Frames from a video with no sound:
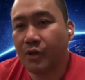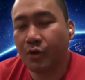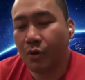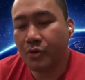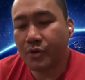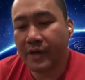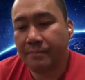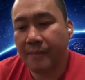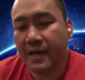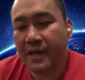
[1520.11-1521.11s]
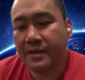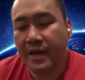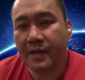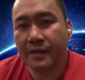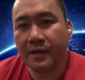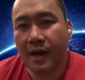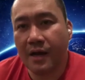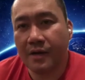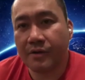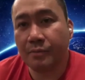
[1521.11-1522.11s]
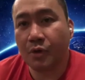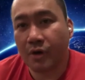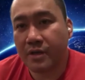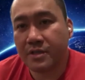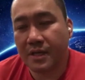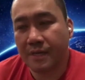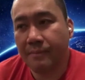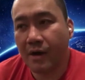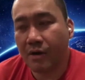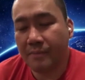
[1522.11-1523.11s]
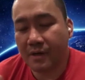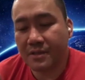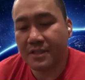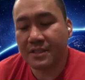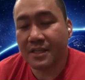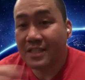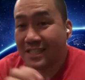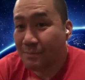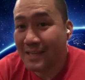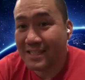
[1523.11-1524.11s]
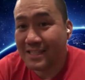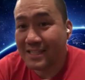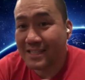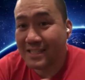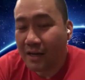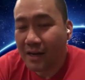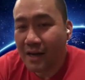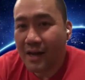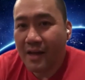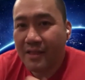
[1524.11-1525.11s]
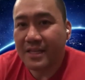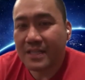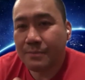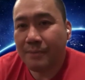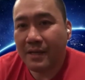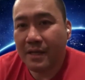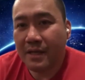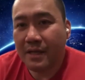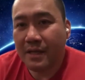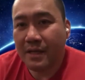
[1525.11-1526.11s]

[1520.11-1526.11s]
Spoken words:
But you could also get paid in cryptocurrency. Pero because since it's based in Spain, this is paid